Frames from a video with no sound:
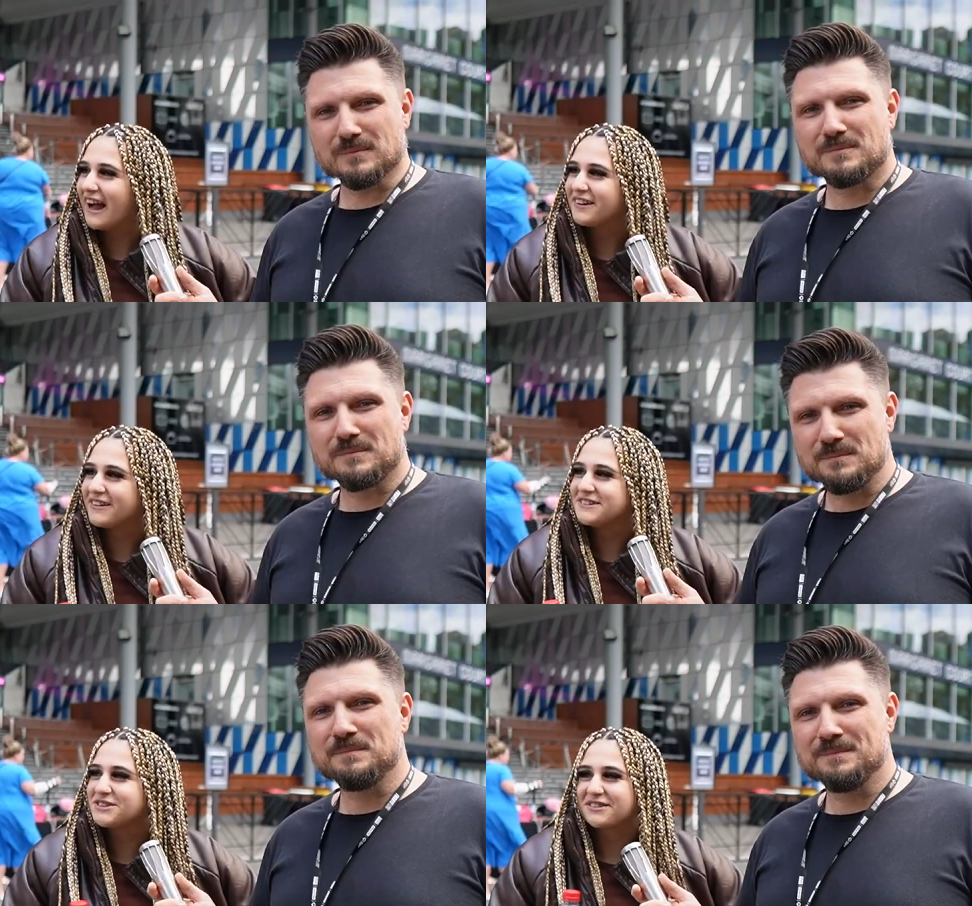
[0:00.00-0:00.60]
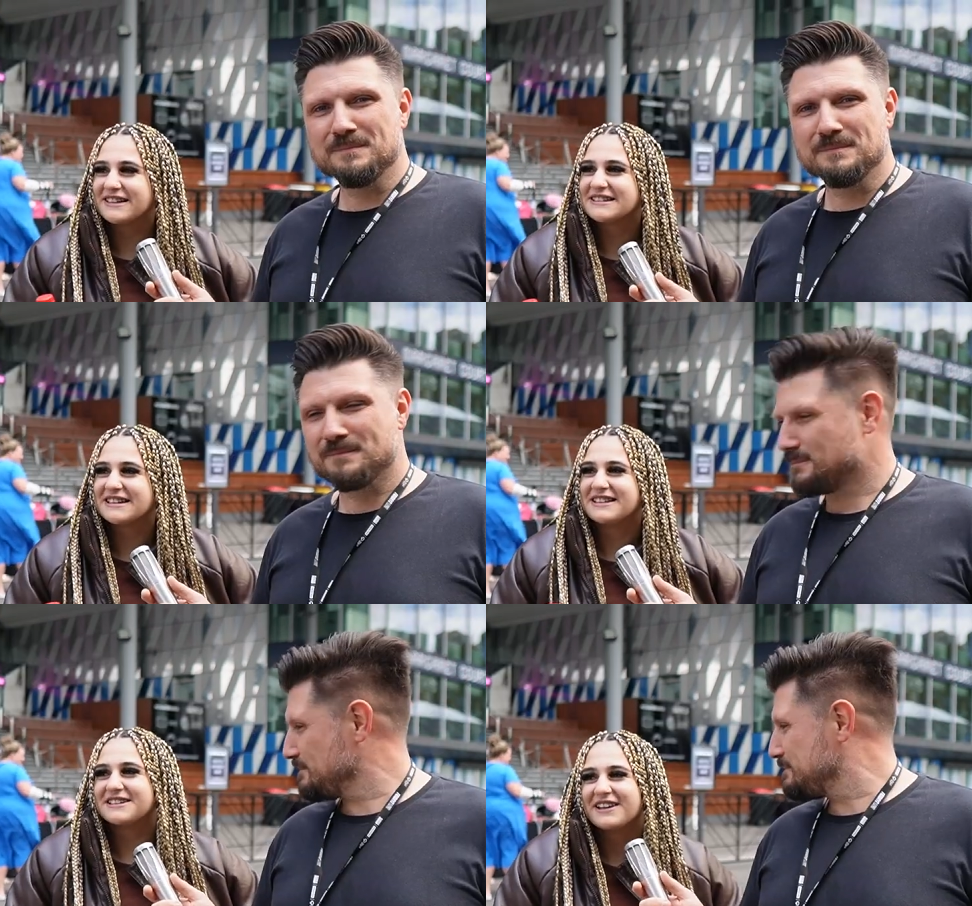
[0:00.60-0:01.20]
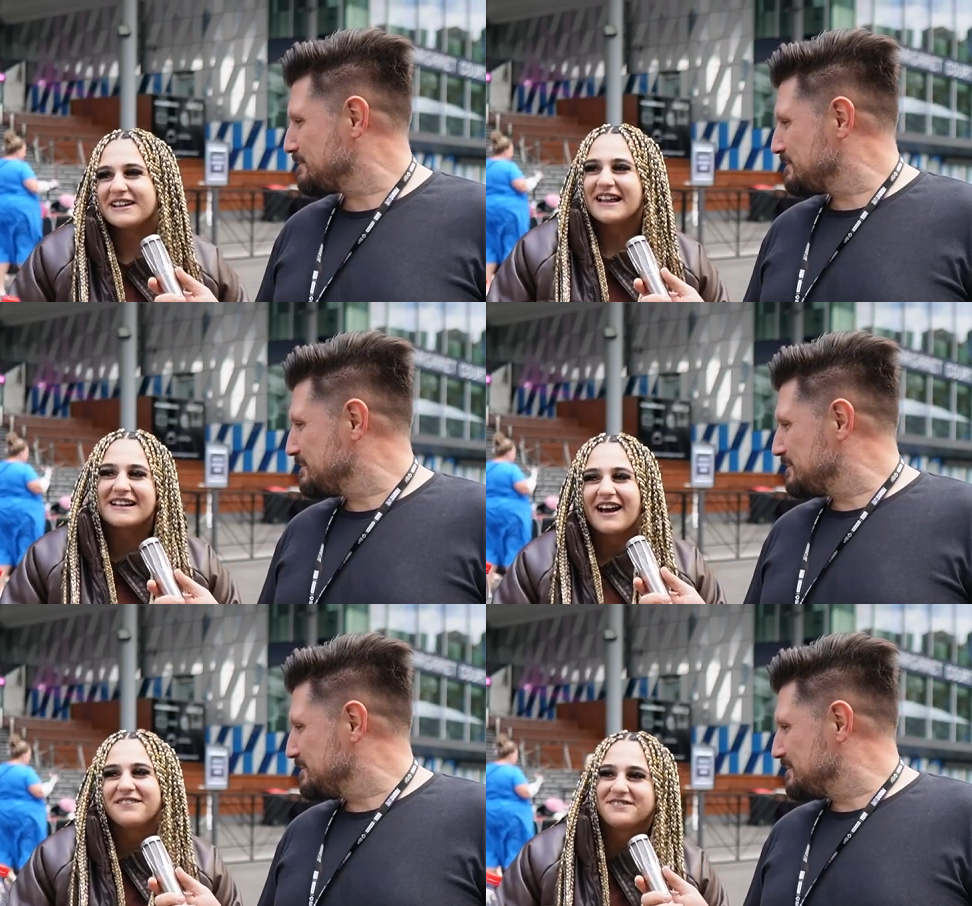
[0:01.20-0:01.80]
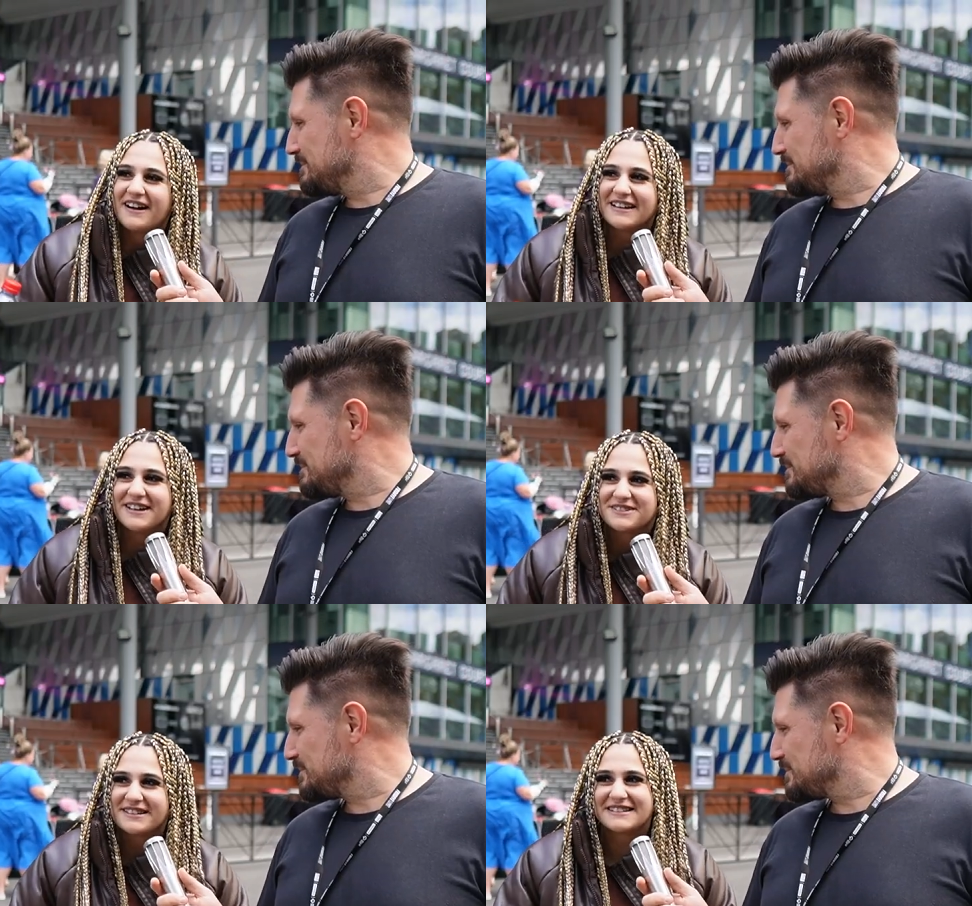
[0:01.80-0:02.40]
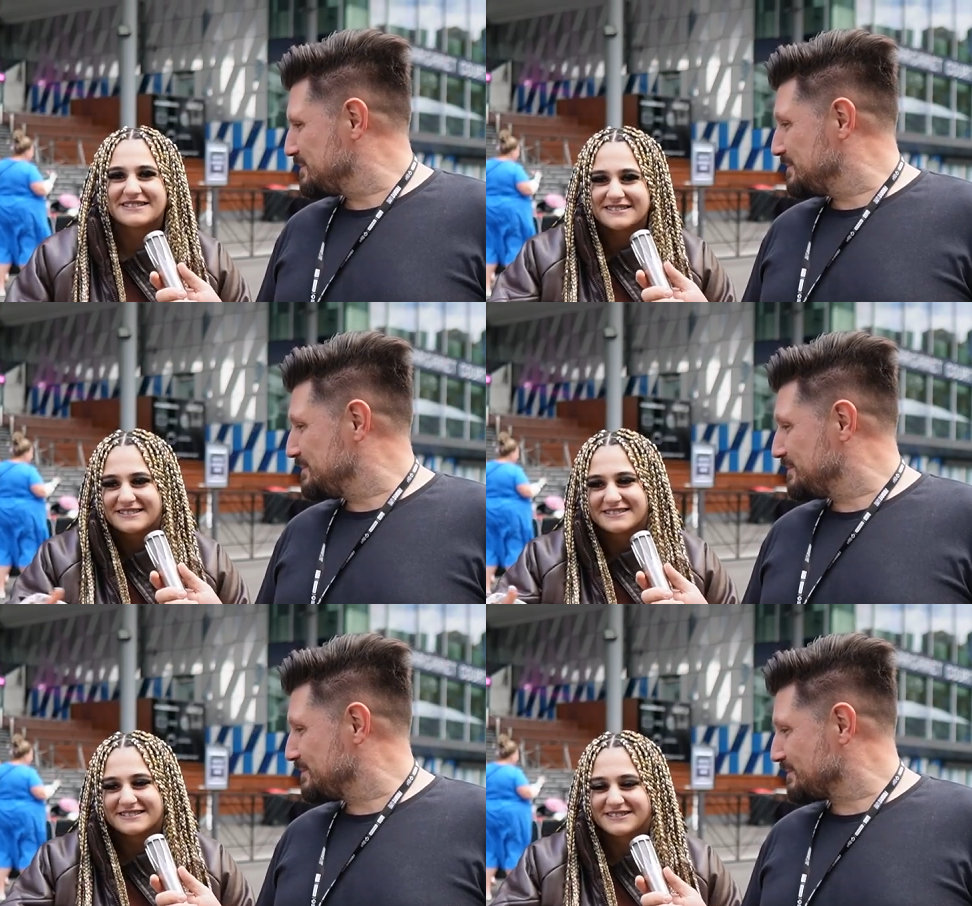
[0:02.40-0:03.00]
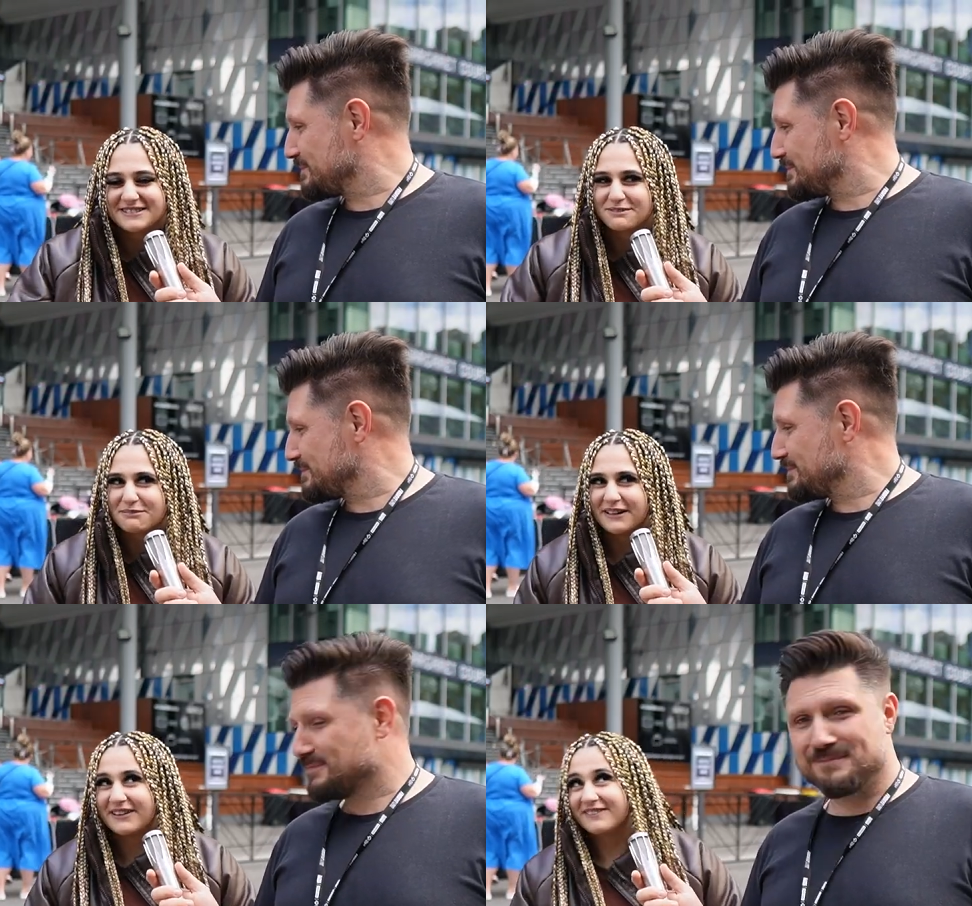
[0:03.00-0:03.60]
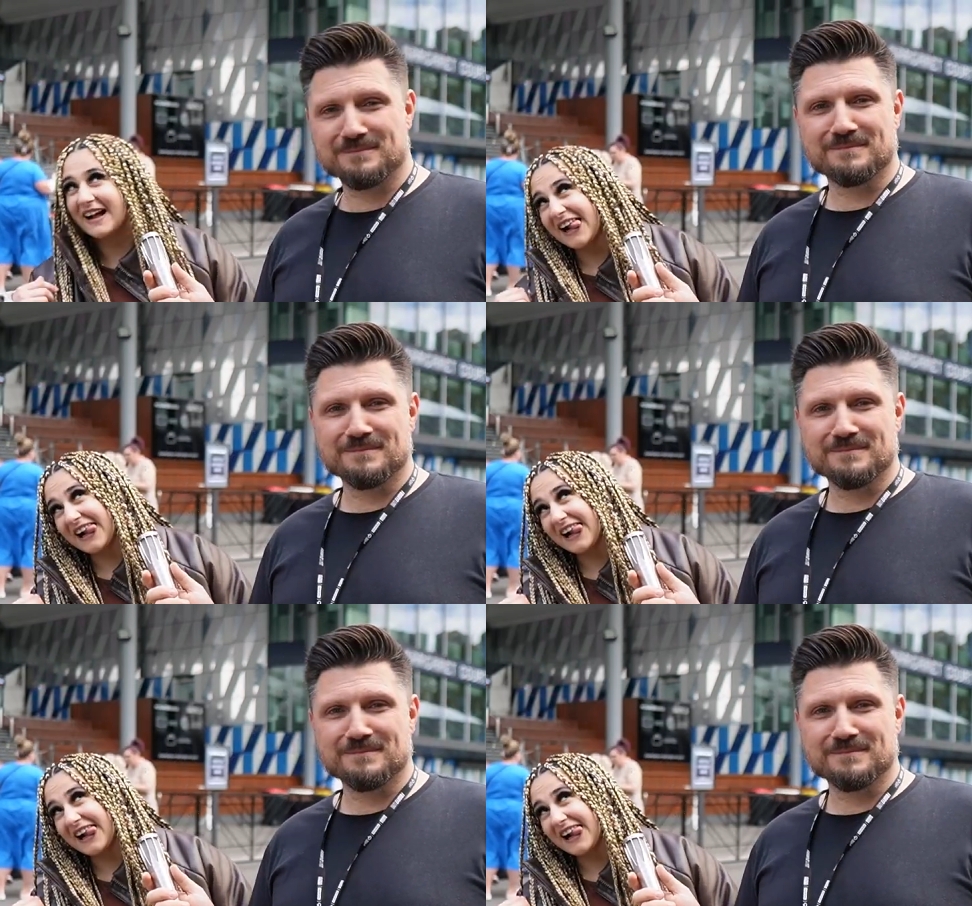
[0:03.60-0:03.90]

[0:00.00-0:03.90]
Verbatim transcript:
Speaker 1: I don't drink to, you know, like have fun. I drink to the point where I'm like...